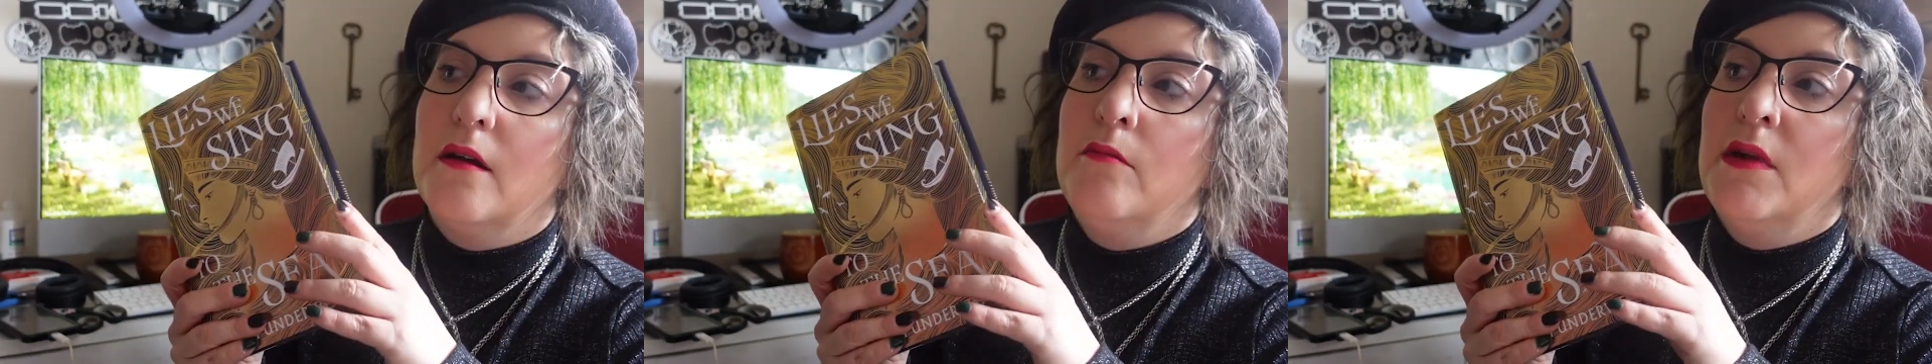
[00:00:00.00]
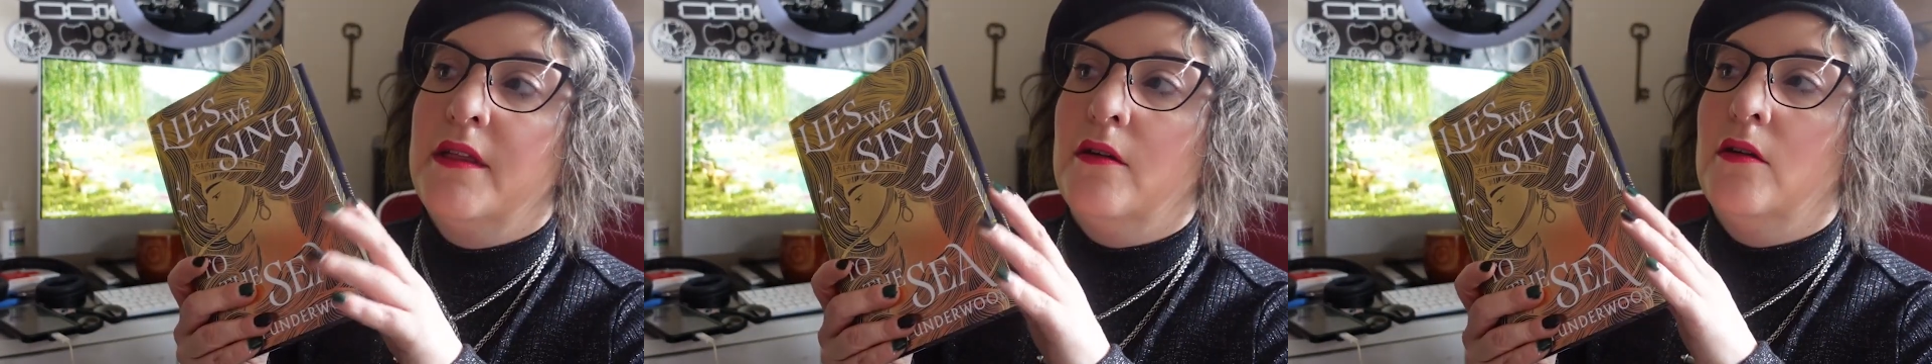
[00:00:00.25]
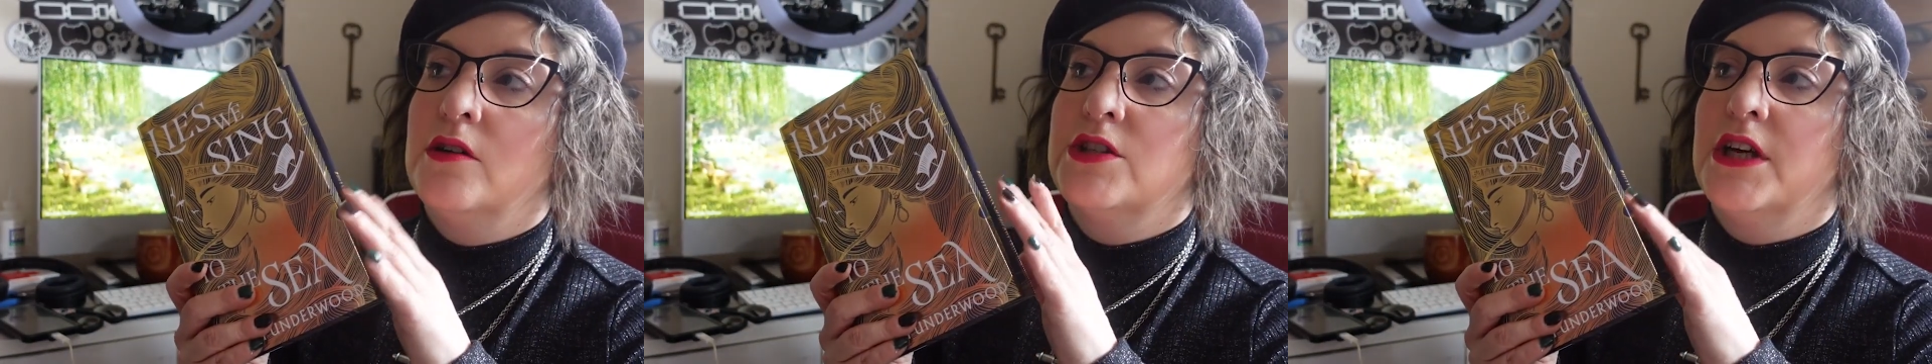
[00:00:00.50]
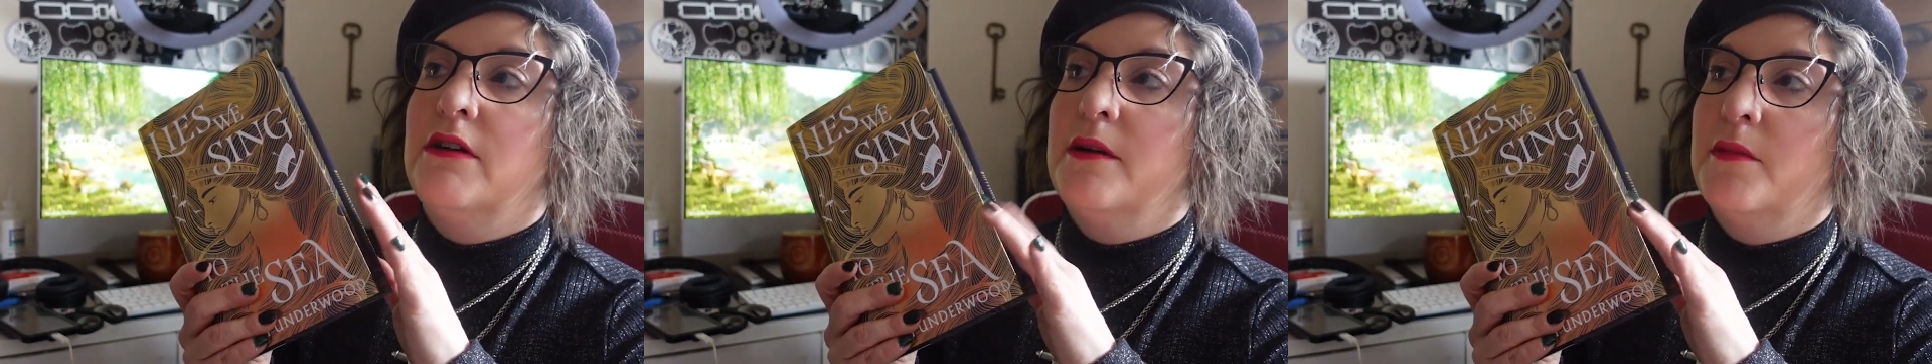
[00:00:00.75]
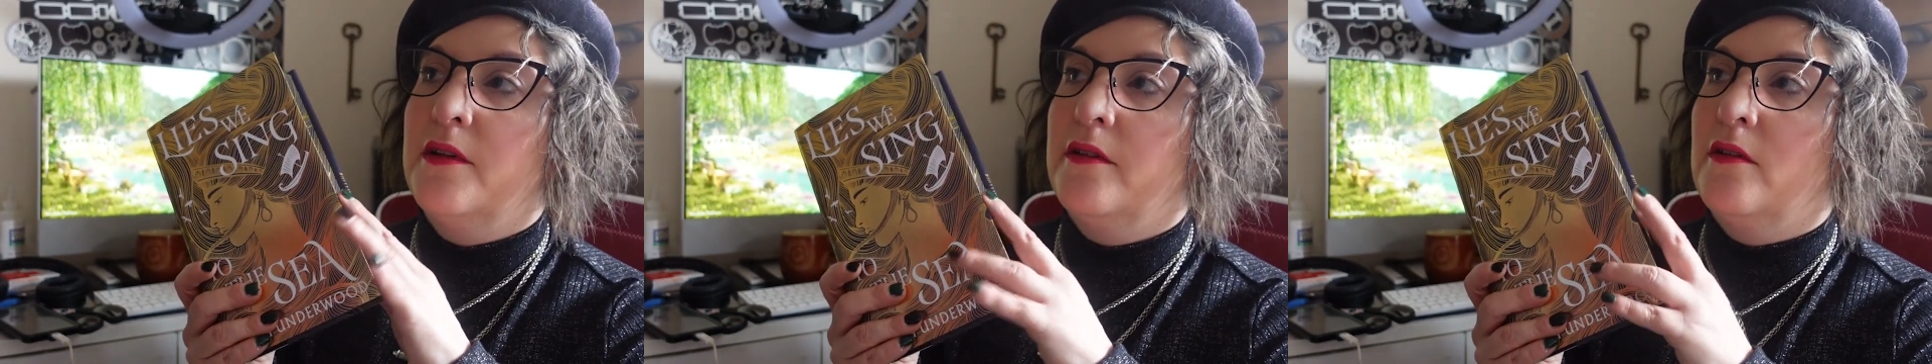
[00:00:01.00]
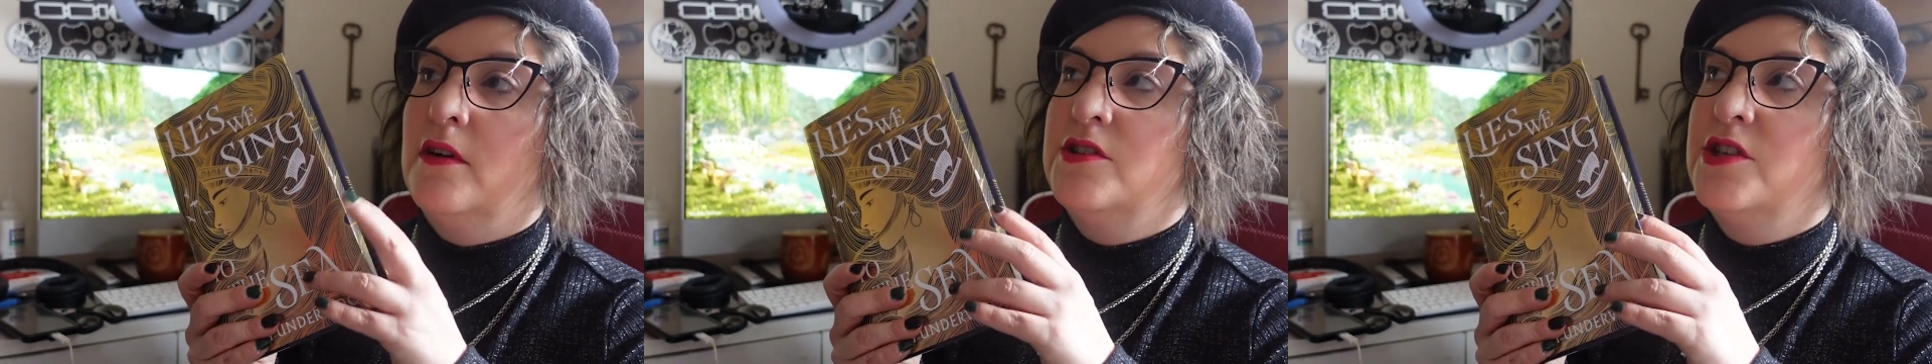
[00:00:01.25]
mythology, Greek
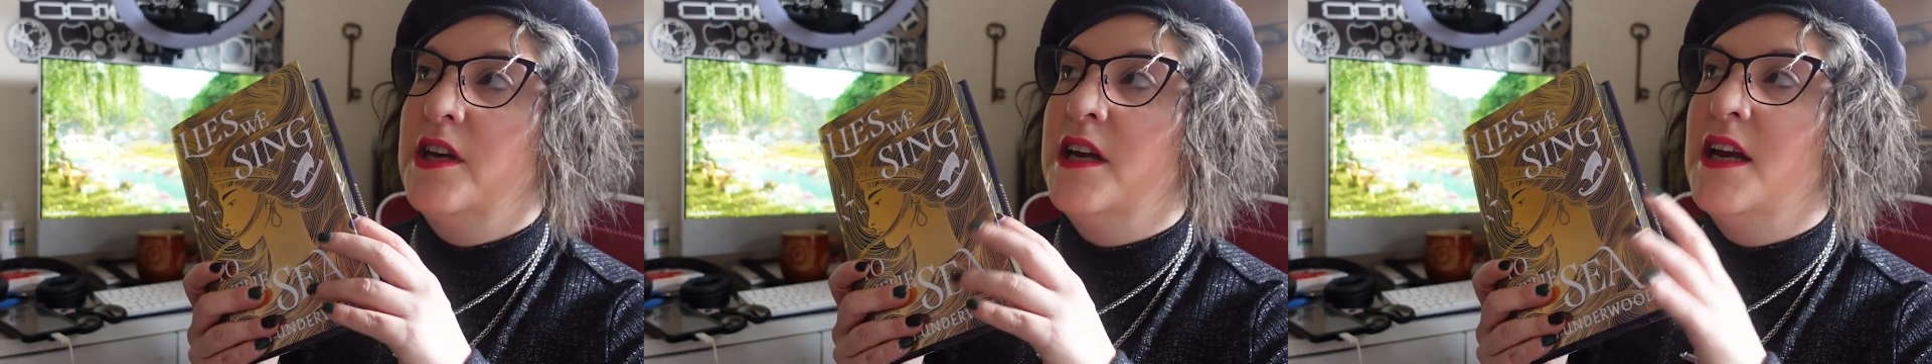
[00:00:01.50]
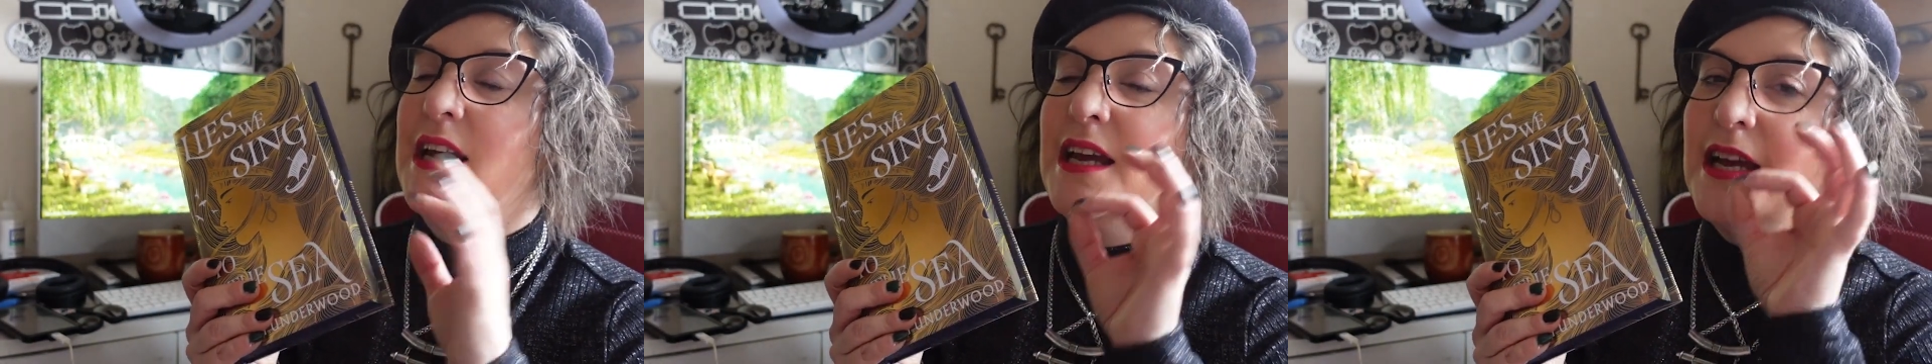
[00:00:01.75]
mythology,